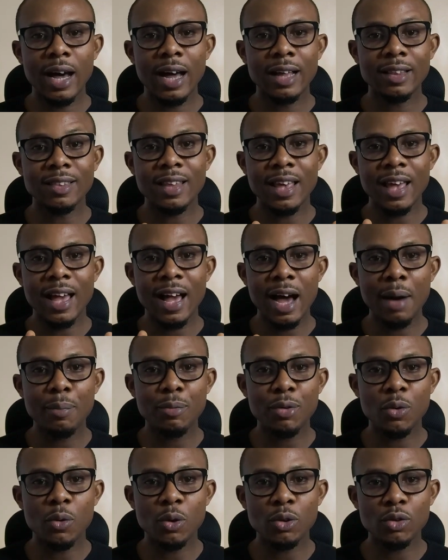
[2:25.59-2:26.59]
at the
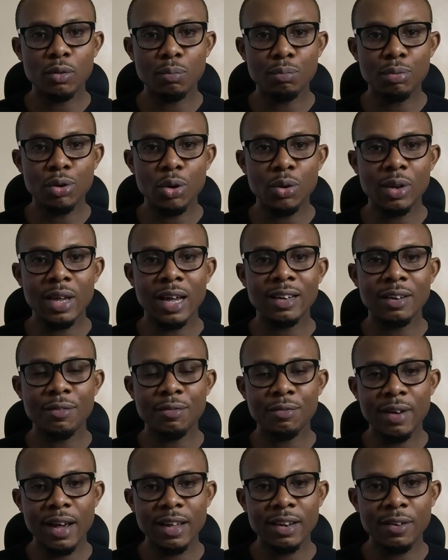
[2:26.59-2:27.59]
app you want to build and
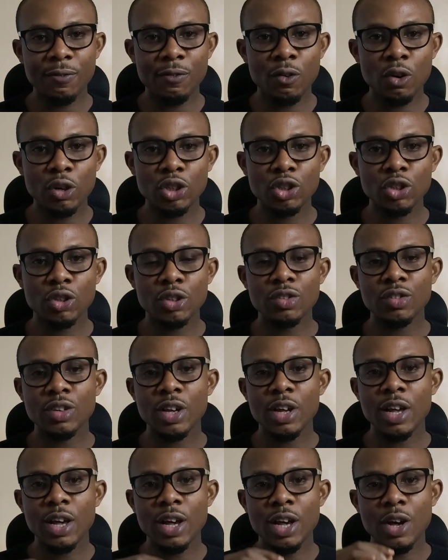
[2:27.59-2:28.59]
define the functions
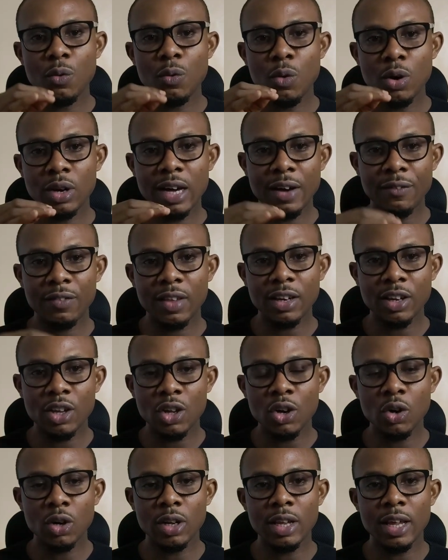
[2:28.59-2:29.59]
one after the
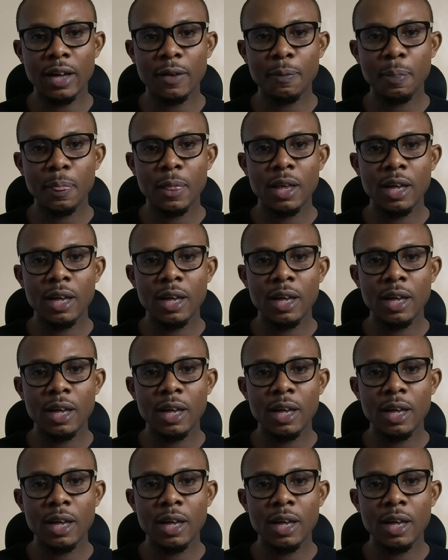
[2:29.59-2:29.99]
other.